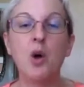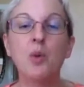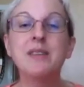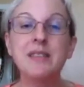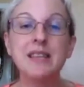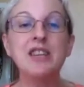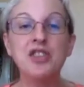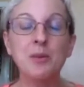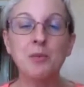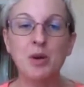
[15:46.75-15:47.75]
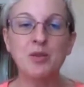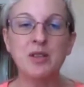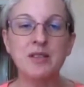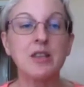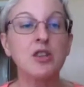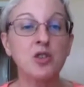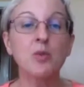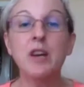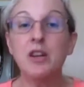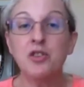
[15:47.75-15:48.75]
was teaching Moses
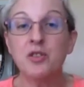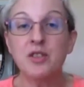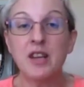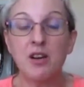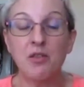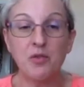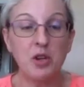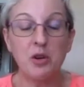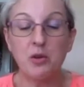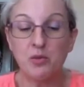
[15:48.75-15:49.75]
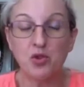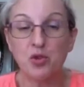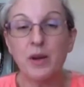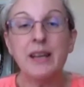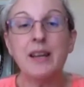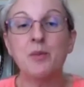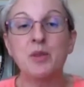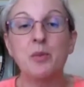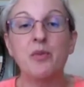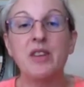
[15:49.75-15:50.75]
surround yourself, you know, train up
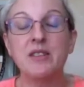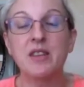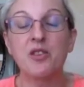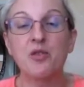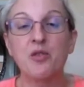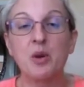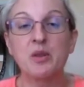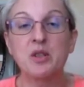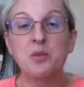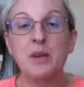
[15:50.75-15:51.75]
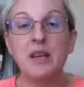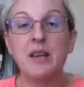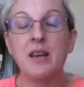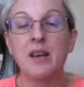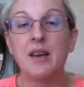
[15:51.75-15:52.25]
some of these other folks to be